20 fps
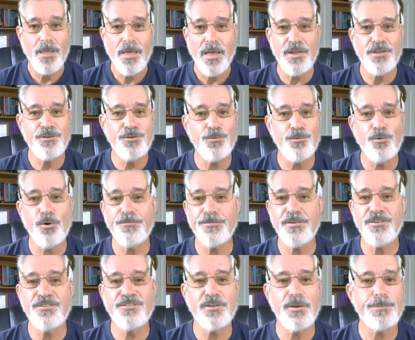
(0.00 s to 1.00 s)
and too
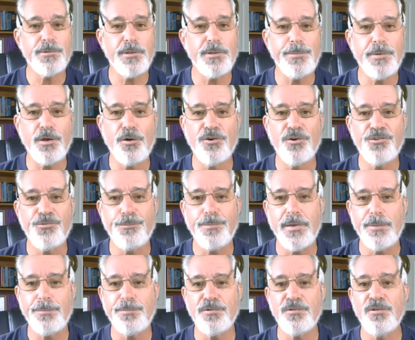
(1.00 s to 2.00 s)
often simply because
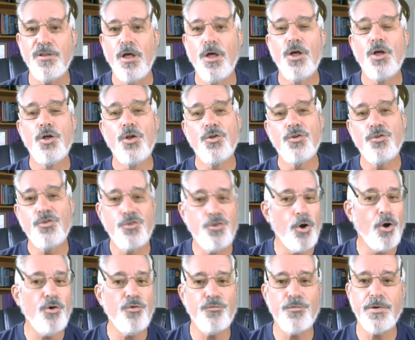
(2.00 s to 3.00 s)
people
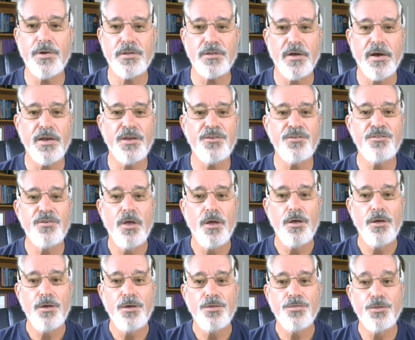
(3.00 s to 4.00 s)
don't realize
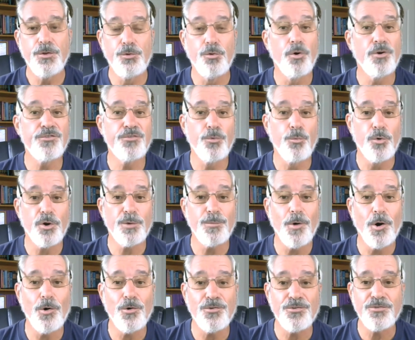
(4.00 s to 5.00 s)
the doors are
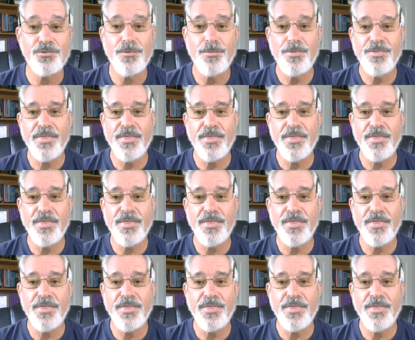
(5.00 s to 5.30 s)
wormholes.